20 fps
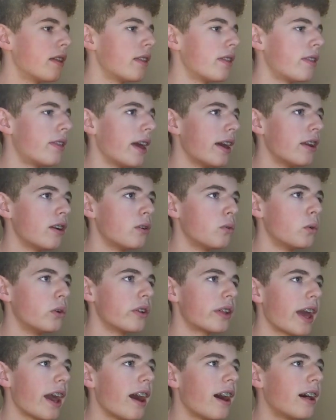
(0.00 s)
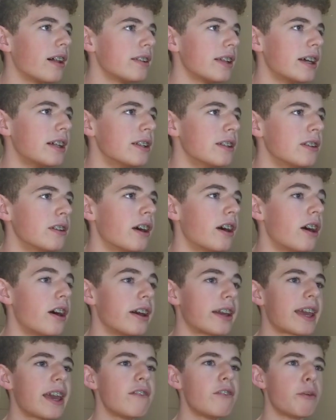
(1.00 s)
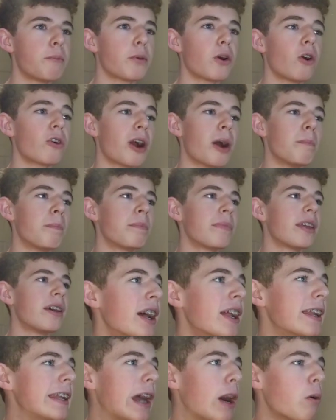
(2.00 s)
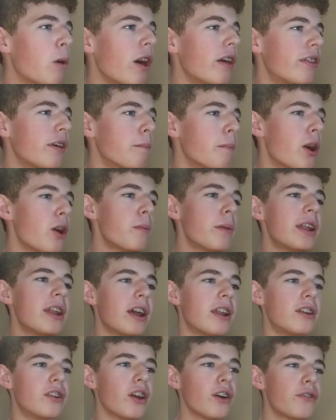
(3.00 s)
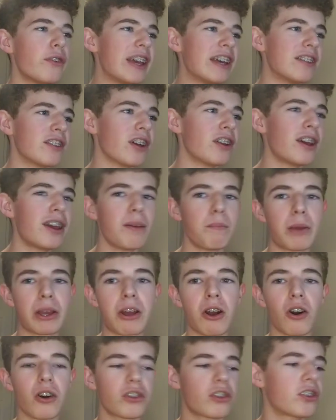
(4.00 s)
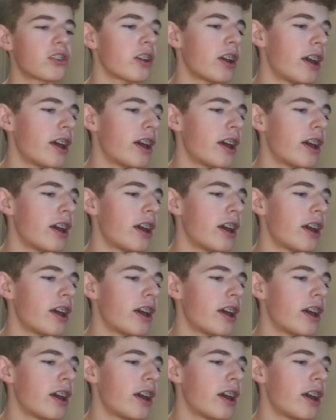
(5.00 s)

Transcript: then we'll get our little Kivy program. Now, at the moment, nothing is on it because